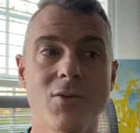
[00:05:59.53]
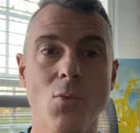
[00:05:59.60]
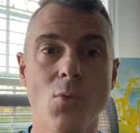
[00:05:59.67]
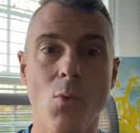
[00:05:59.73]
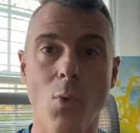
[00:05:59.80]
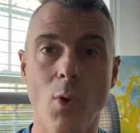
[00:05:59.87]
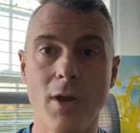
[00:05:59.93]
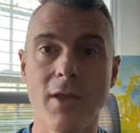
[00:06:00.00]
So
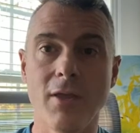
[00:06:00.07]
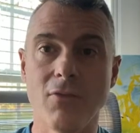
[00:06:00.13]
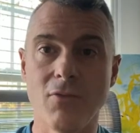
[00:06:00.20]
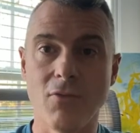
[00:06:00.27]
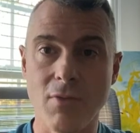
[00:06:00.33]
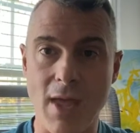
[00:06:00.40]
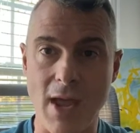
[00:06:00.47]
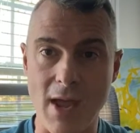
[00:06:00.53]
working
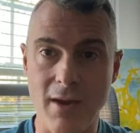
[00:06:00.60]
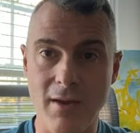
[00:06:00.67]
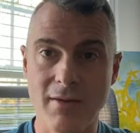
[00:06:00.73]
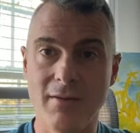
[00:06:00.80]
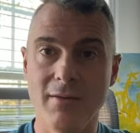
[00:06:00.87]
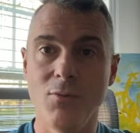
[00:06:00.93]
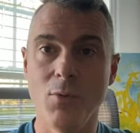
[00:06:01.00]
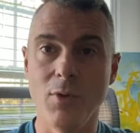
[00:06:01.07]
through
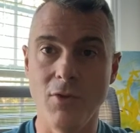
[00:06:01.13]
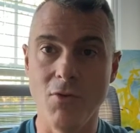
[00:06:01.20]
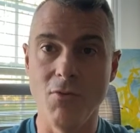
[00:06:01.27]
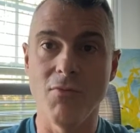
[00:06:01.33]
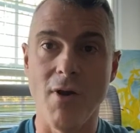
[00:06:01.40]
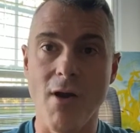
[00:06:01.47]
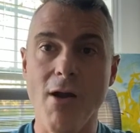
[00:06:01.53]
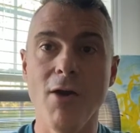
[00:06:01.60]
that with
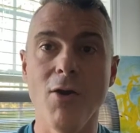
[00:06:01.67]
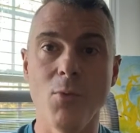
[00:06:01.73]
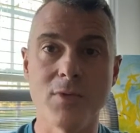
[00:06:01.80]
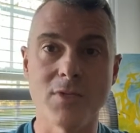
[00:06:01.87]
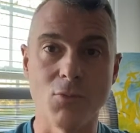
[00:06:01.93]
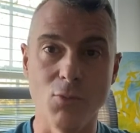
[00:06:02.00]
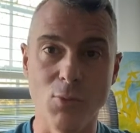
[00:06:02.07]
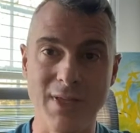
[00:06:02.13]
you for art was a